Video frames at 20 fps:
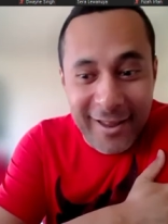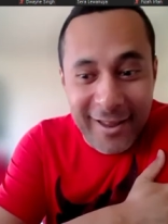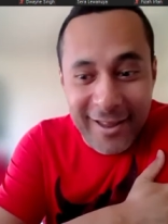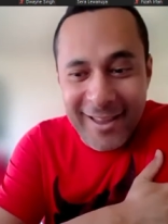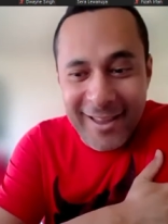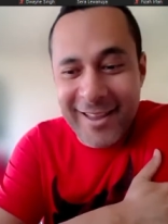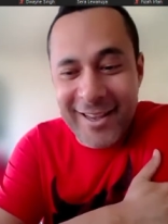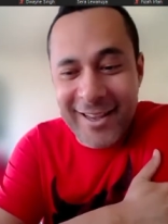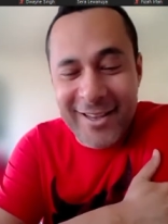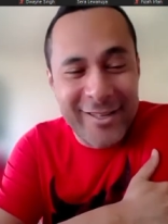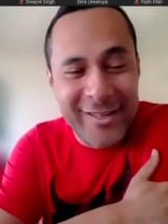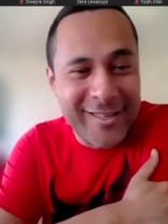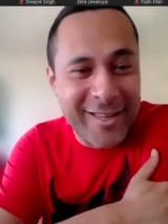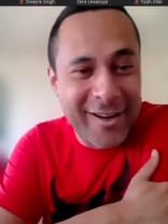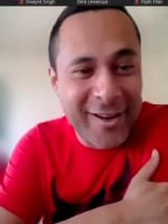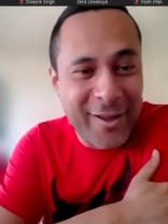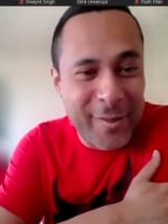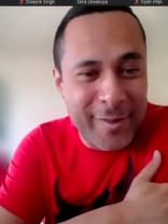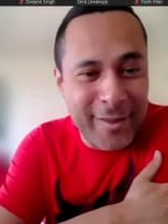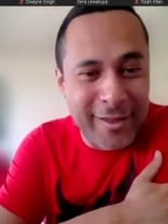because I
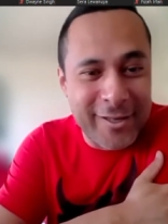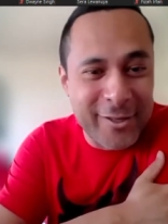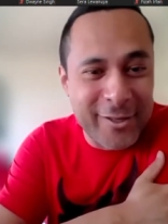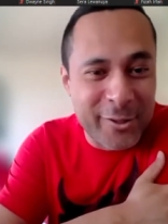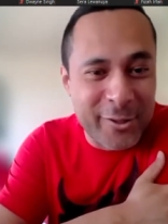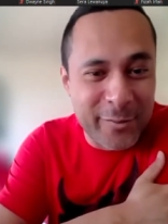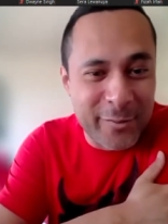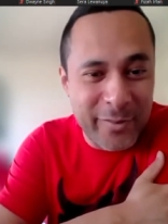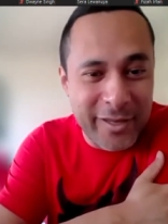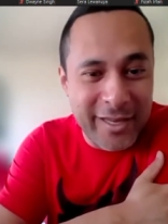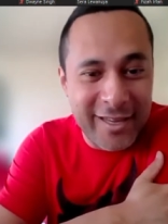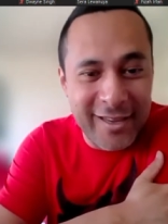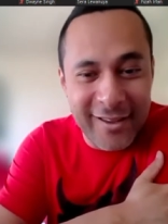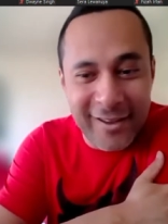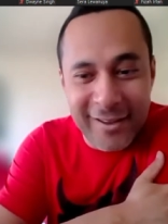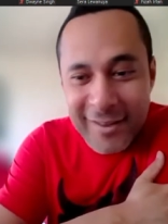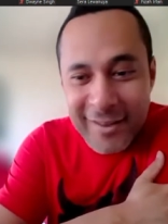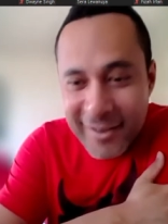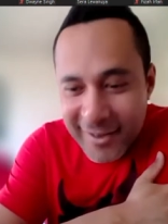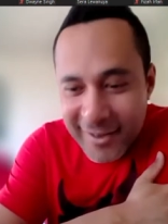don't think you should be
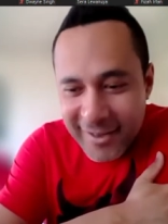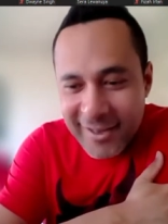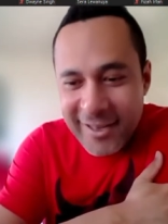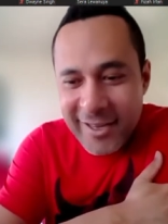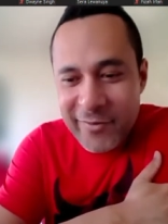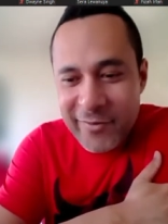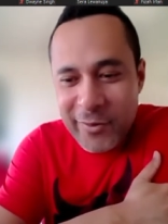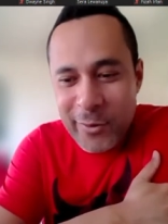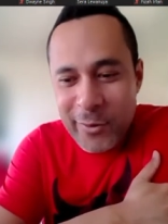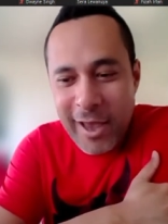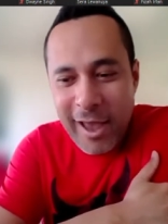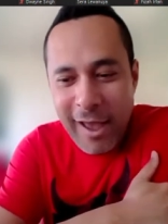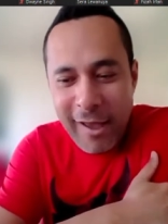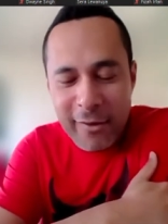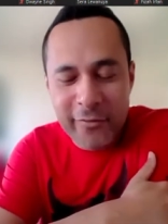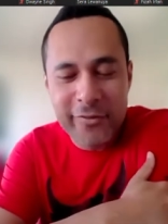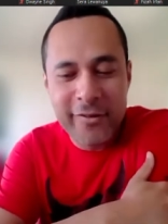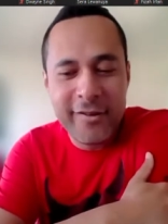here if you have.